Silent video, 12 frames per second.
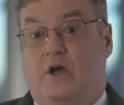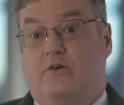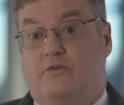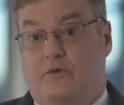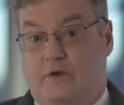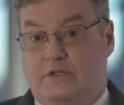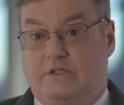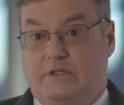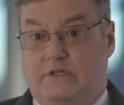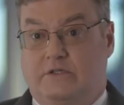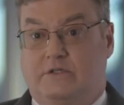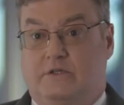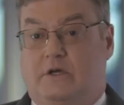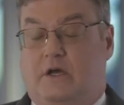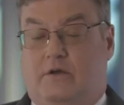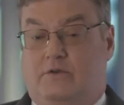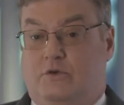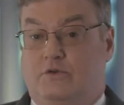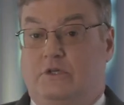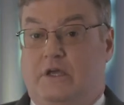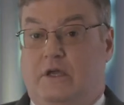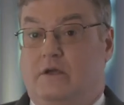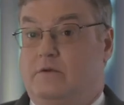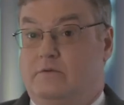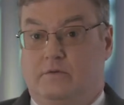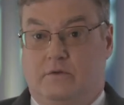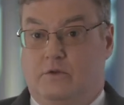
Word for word: For instance, using